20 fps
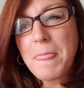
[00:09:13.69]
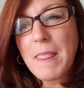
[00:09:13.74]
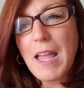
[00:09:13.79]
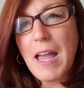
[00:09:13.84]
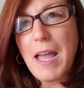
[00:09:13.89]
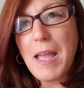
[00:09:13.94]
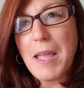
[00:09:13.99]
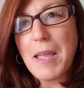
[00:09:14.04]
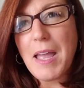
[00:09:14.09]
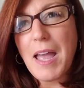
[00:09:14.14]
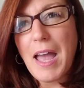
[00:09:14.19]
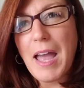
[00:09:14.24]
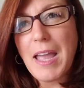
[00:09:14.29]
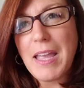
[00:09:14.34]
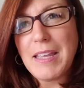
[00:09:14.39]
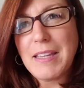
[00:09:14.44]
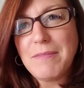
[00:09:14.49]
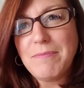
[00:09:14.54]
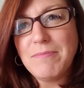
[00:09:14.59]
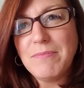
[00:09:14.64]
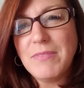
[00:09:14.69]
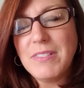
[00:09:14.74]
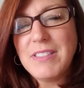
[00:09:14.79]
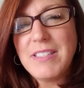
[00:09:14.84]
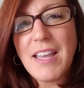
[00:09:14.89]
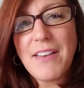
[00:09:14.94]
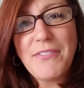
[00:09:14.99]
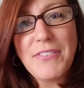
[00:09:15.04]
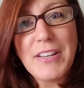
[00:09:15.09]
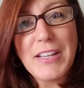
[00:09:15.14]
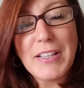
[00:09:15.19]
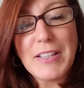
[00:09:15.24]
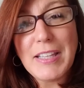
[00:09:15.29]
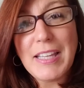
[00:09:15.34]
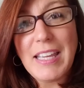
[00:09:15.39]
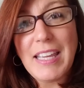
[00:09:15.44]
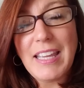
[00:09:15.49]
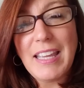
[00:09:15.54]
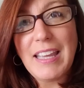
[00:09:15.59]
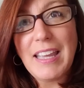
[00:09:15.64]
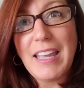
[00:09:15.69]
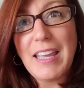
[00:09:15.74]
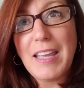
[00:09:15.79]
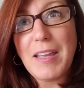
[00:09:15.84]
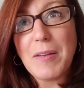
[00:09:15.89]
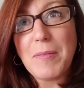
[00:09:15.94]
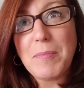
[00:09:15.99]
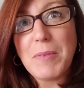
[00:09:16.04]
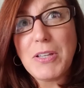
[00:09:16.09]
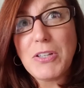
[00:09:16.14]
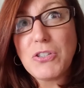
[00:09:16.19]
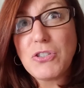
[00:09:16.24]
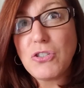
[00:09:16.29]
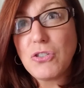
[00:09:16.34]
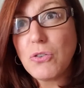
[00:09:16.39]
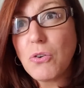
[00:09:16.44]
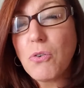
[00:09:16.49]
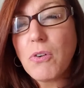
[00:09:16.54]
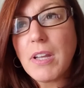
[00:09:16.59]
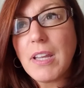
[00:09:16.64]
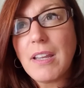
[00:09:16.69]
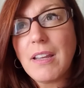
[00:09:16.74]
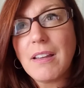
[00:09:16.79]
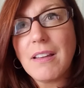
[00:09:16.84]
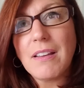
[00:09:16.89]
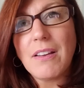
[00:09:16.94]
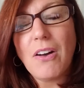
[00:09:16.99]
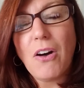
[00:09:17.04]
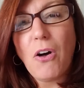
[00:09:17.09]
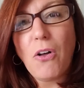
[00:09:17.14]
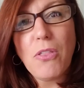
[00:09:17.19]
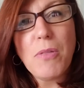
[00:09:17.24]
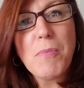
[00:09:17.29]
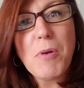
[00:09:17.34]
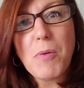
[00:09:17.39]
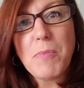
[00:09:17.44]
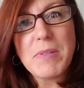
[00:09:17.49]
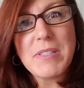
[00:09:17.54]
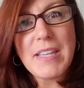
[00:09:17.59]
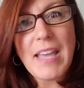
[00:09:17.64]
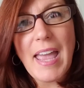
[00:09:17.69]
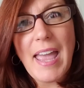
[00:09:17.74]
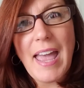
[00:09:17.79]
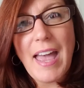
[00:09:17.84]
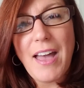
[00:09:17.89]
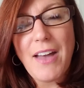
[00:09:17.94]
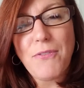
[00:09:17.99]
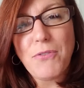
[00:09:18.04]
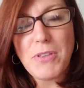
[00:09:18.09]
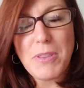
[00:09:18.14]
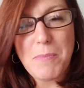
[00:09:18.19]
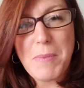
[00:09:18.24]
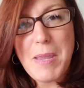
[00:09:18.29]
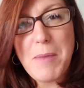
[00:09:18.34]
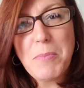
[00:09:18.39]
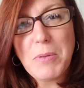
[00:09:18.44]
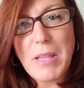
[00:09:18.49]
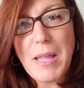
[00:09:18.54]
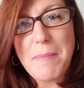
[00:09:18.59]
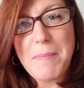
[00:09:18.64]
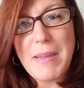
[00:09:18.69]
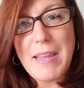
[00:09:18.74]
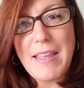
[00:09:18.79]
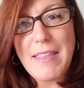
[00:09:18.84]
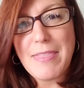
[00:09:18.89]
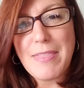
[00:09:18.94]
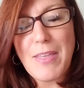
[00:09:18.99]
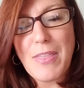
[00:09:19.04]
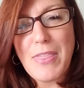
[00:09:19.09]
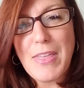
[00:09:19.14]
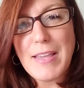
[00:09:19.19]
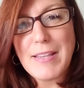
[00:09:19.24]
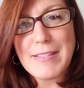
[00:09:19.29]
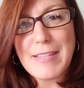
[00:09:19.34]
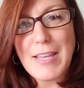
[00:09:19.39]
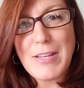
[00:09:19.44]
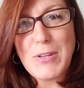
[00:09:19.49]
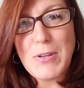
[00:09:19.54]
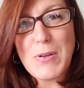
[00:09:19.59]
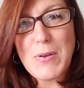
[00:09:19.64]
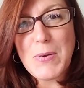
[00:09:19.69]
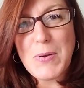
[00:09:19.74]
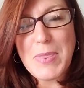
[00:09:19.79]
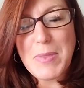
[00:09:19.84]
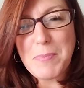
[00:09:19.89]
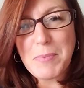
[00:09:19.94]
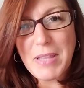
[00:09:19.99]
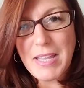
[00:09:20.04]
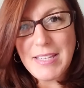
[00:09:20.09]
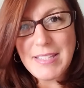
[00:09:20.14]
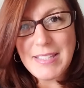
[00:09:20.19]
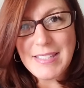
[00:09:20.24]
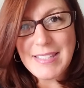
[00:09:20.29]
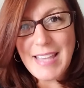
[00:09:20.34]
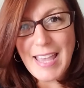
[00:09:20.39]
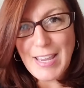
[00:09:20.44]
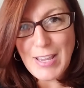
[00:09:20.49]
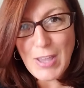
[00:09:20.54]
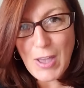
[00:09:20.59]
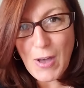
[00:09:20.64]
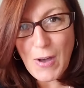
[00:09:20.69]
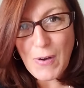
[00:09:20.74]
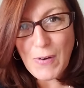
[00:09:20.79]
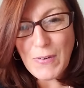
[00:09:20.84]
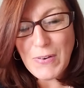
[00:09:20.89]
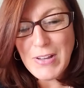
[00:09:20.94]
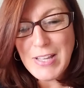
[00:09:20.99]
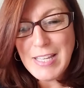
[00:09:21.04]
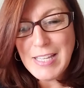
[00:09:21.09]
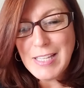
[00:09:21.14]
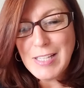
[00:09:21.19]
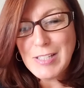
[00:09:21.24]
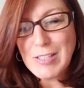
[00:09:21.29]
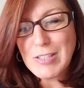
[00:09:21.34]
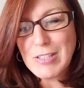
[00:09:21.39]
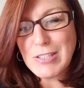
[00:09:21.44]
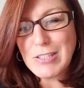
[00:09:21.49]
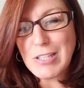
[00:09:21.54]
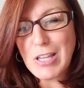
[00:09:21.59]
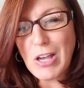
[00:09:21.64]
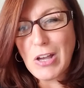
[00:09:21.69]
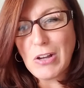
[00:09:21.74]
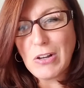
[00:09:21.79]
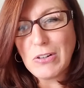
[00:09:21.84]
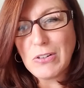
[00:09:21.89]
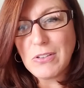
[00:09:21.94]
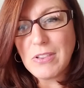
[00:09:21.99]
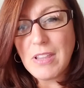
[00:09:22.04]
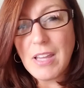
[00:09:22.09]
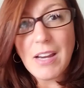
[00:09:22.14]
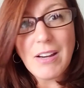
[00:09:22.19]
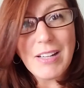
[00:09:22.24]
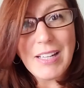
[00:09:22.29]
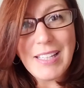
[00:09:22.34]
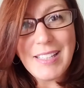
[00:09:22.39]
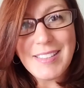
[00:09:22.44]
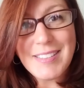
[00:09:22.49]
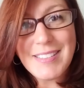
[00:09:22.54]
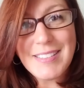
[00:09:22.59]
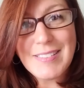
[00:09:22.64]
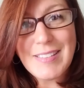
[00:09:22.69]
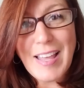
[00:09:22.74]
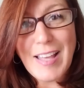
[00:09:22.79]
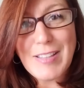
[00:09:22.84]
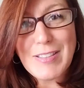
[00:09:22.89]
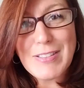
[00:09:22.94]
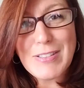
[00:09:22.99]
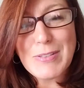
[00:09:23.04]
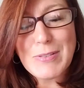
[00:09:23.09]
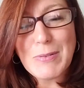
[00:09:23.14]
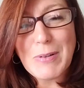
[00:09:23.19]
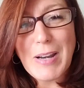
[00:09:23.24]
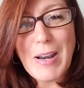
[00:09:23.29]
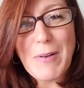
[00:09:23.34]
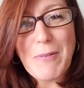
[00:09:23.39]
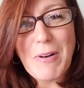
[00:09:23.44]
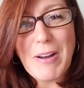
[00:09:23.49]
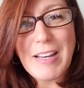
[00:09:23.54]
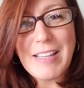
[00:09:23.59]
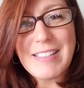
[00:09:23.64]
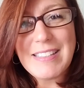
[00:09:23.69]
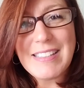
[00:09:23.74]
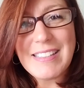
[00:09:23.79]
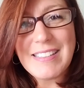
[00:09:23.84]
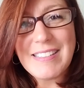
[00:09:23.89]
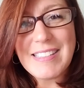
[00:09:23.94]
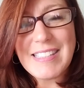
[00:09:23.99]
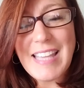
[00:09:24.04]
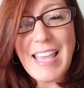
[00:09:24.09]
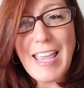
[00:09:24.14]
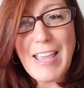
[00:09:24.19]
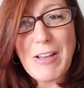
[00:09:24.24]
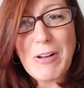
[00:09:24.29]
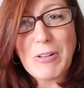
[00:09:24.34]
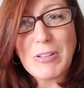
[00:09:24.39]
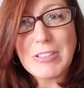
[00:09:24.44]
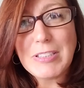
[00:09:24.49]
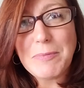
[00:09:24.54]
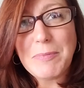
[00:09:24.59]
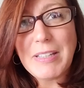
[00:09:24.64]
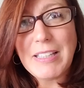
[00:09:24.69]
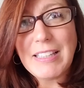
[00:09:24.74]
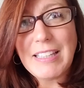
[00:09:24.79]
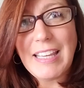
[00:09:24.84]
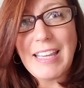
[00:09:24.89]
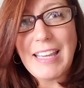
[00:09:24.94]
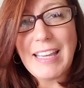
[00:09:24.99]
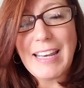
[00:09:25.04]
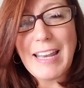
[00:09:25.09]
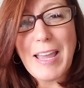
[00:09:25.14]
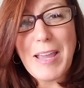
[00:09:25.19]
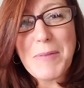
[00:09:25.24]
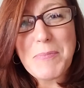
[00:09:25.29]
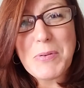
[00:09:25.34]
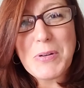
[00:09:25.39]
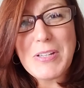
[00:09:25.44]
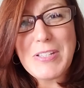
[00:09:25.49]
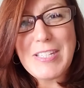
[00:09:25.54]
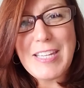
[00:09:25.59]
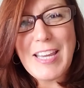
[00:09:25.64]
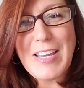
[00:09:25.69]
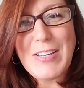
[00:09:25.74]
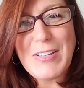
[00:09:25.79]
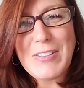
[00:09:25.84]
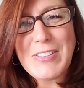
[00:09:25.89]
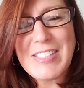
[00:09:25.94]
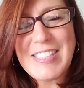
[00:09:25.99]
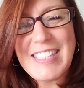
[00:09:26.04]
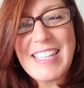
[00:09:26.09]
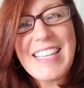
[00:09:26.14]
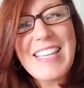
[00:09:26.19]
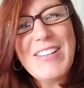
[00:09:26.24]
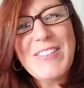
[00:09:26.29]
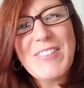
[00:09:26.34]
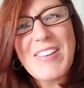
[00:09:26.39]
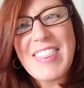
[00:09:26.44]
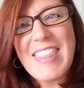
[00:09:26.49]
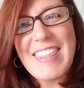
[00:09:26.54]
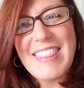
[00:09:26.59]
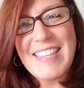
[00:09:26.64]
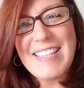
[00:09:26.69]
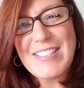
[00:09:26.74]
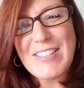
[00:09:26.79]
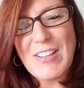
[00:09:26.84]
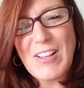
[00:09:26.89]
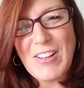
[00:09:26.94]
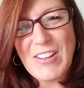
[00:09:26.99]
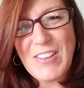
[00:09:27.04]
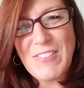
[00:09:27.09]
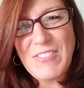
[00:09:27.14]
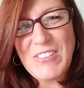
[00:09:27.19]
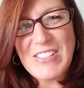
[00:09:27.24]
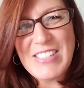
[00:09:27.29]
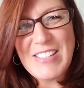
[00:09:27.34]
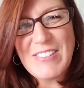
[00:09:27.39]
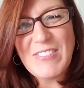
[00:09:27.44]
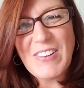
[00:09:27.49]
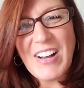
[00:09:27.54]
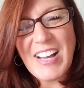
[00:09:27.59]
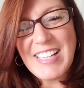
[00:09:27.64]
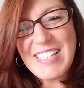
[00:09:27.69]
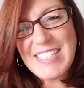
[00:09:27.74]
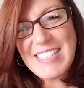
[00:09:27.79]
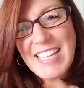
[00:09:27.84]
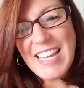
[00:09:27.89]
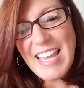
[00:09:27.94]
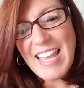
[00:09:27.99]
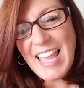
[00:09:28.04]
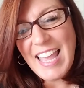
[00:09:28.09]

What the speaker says: I definitely am enjoying all the moments I have with the people I meet and the things I do and the places I go. So there it is. That's what I wanted to say ultimately, and I appreciate you sticking with it this long if you did watch.